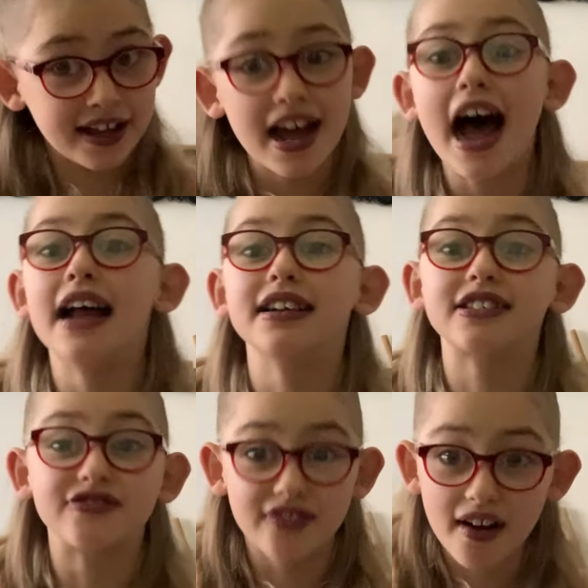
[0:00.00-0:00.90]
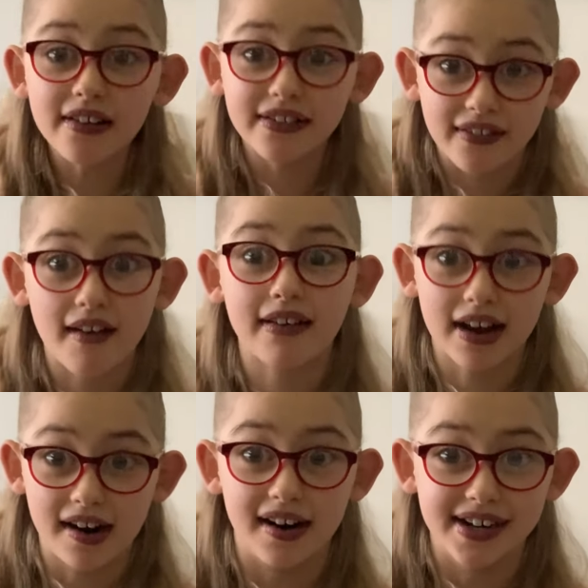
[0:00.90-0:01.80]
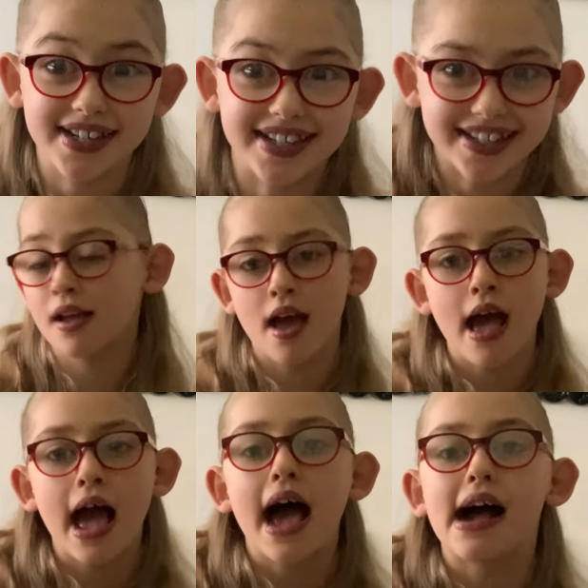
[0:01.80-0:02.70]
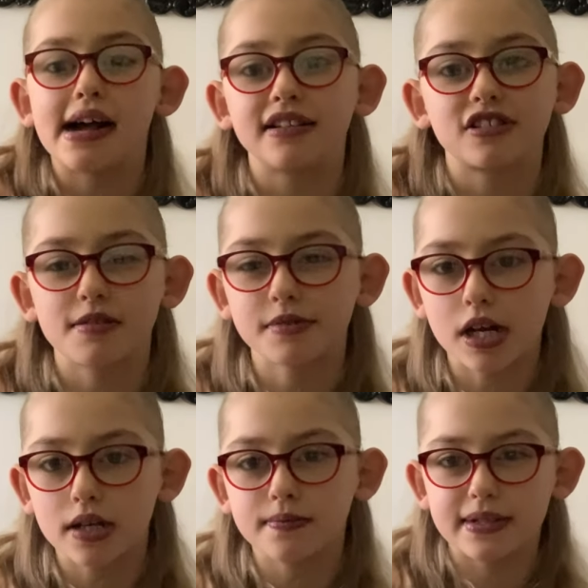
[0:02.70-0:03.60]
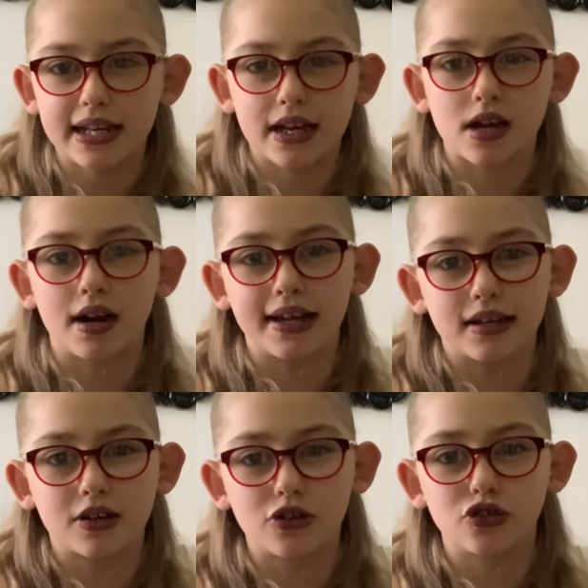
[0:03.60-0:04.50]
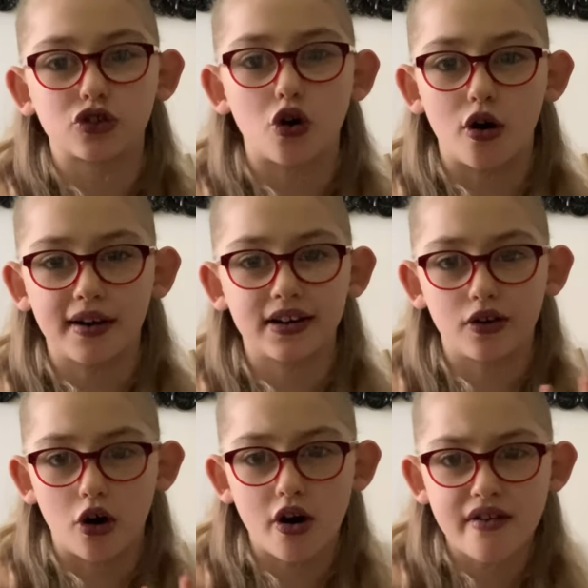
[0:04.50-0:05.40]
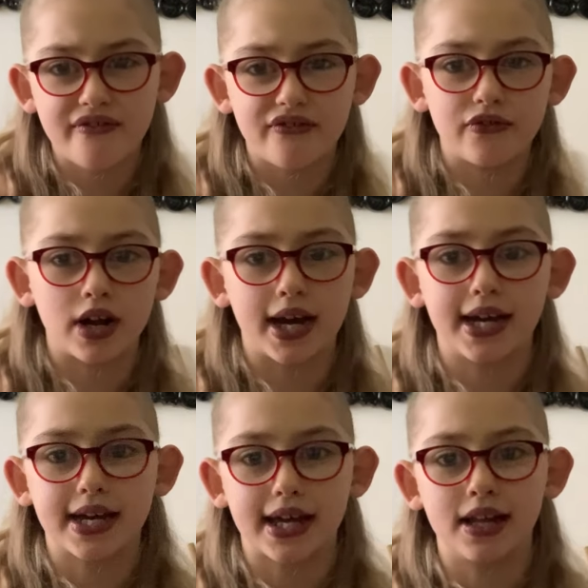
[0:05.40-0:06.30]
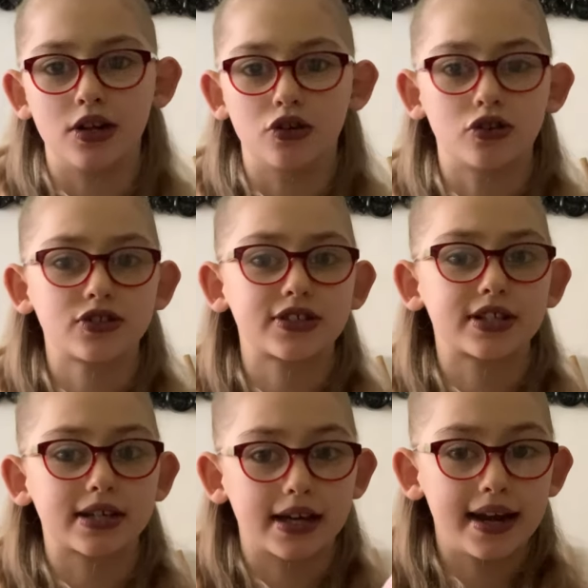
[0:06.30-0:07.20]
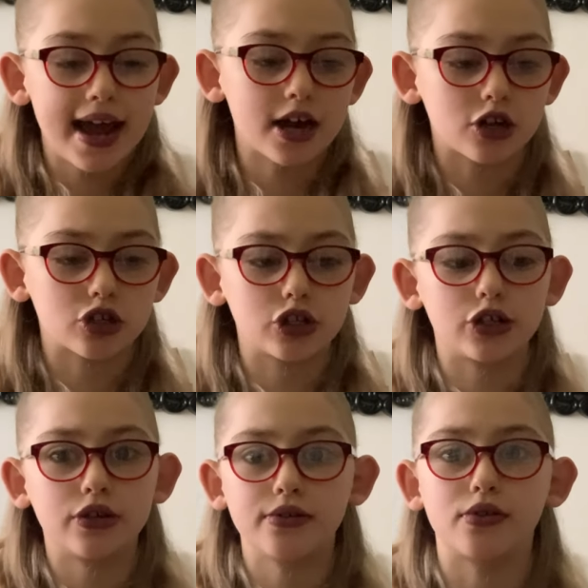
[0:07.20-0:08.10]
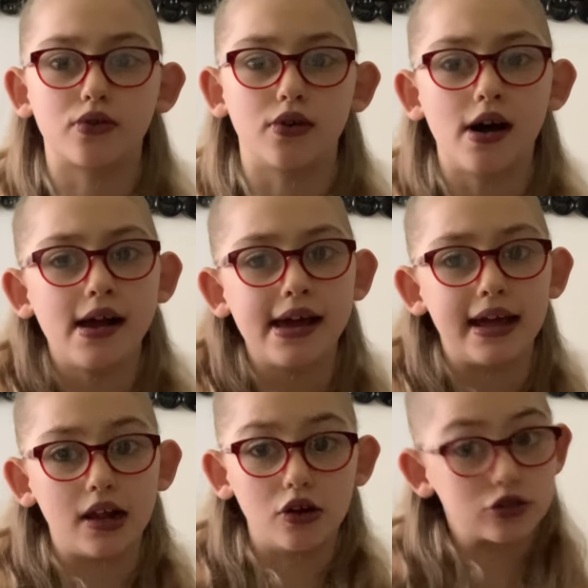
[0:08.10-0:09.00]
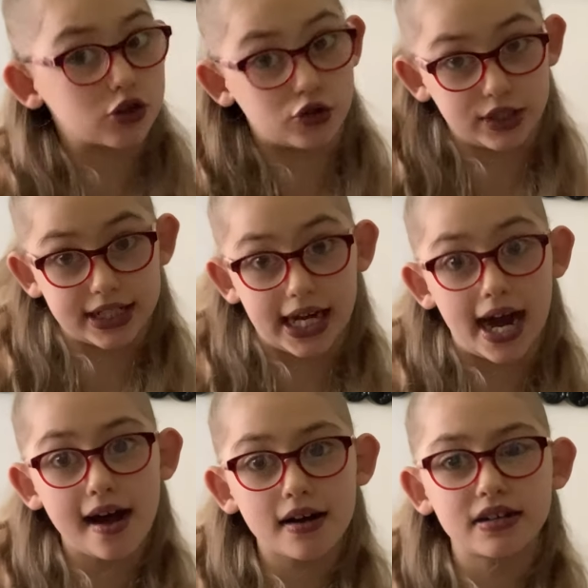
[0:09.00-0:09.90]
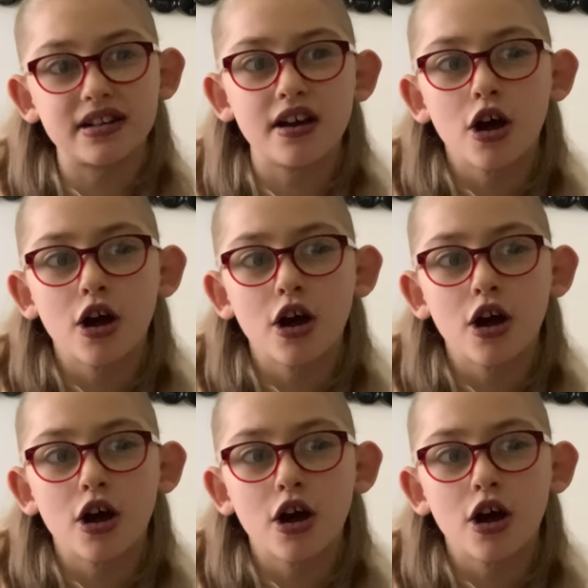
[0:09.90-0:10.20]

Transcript: And it's very, very hard. And sometimes it like goes on and off, like it lost connection or it lost contact.